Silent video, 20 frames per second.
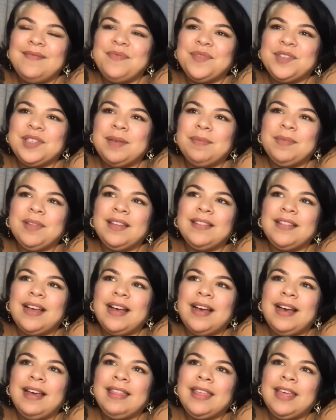something
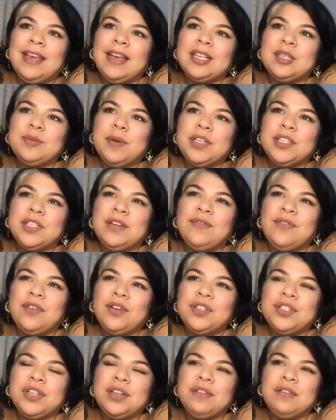that I think especially
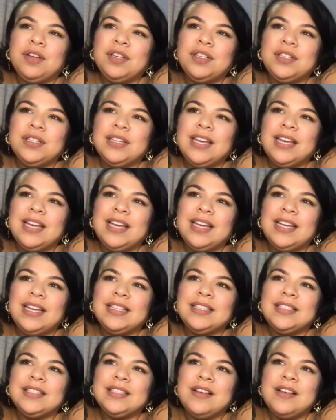first generation
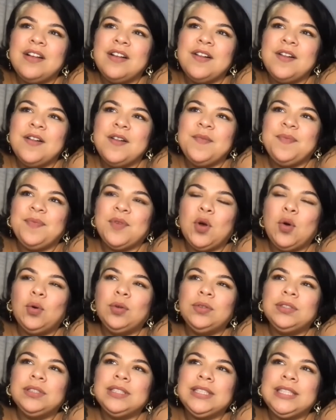kids
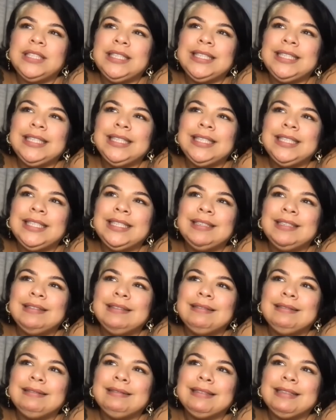
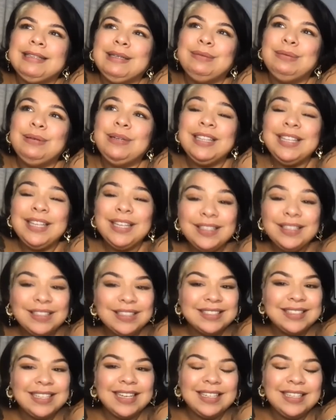only can really
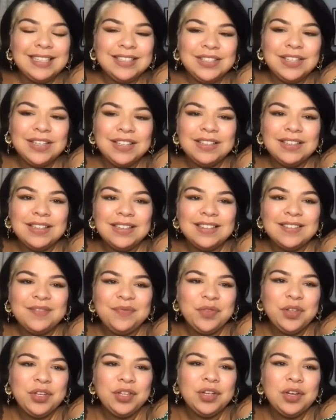understand each other,
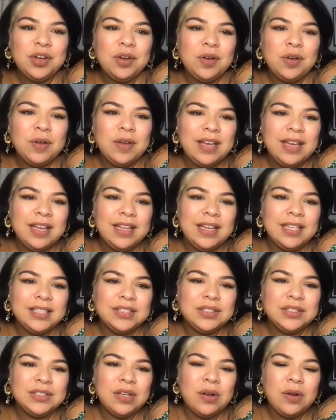you know.
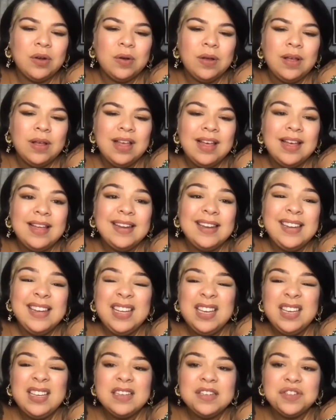It's so
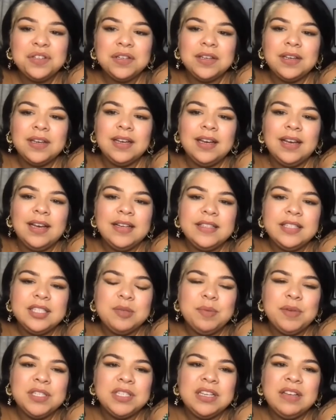niche and
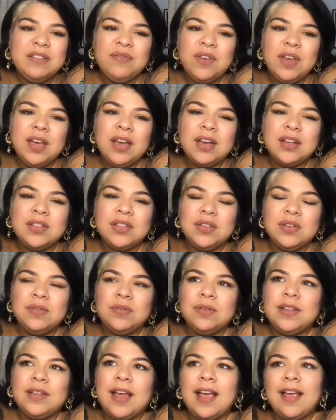specific
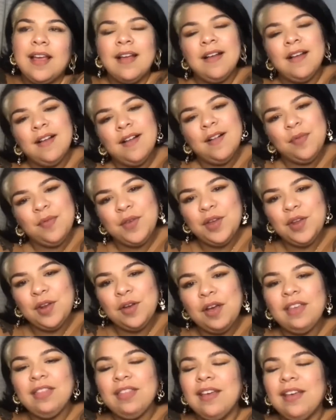to, like, you know, I
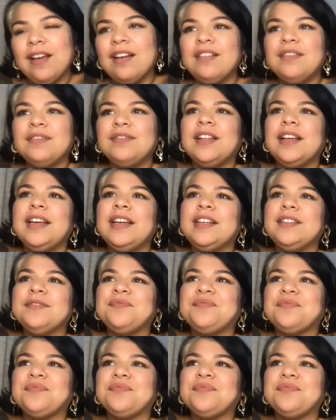think of like